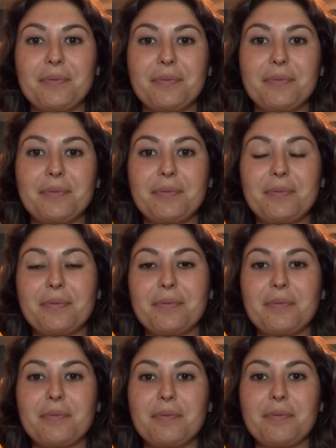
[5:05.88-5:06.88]

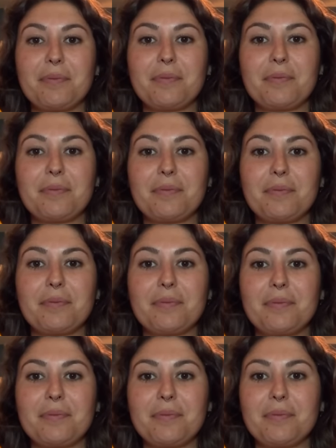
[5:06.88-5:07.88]

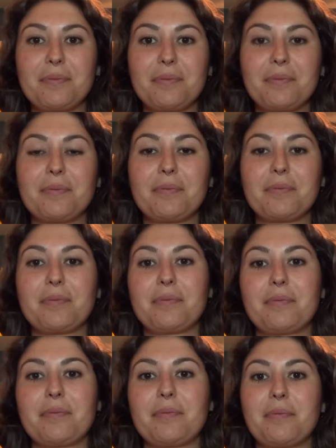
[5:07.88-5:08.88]

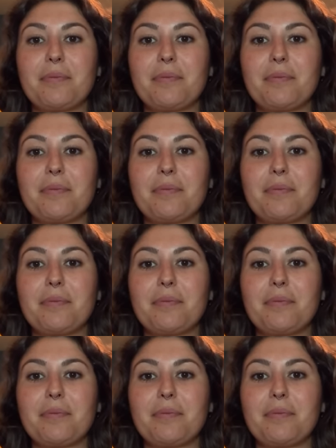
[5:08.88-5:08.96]
No words are spoken by the person on screen.